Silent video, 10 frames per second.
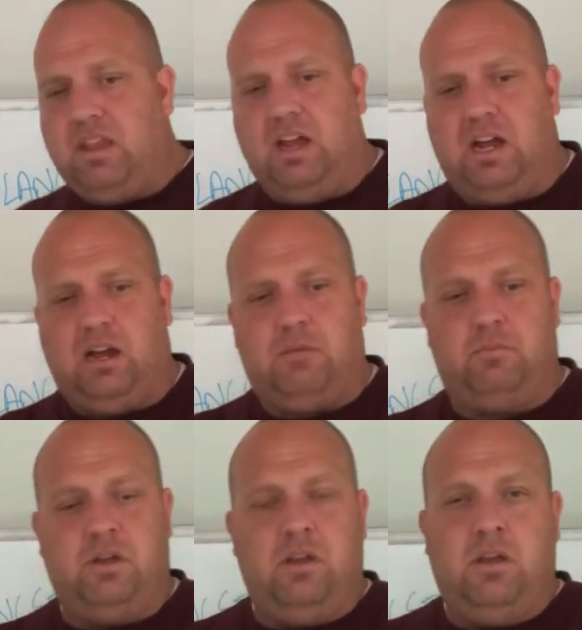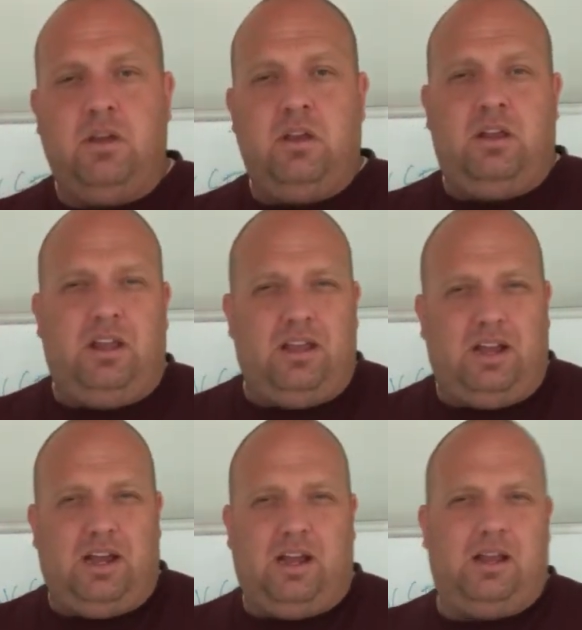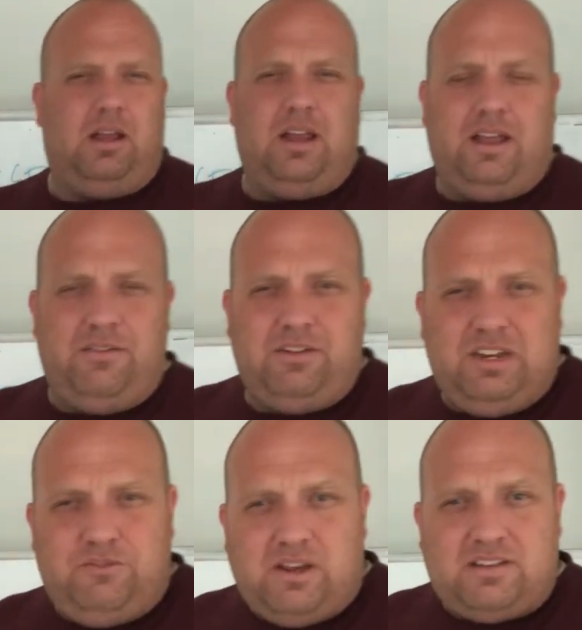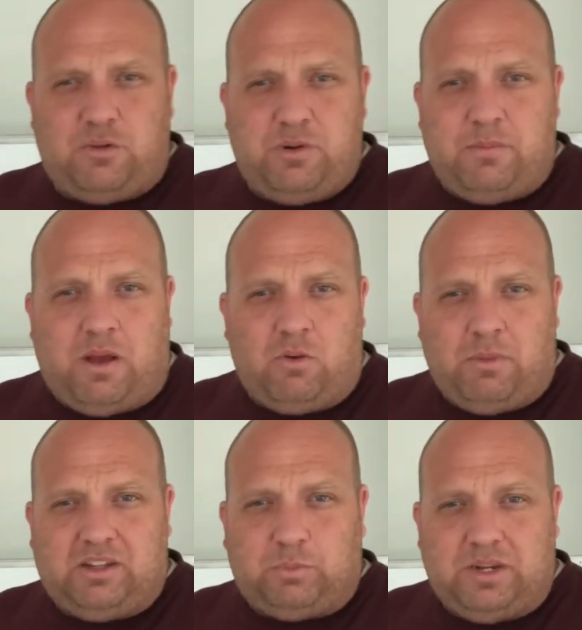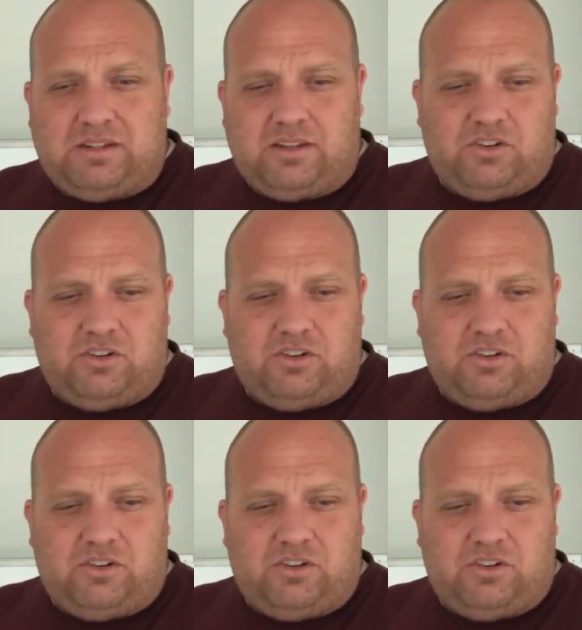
have any of you guys ever been to Mountain Mike's Pizza?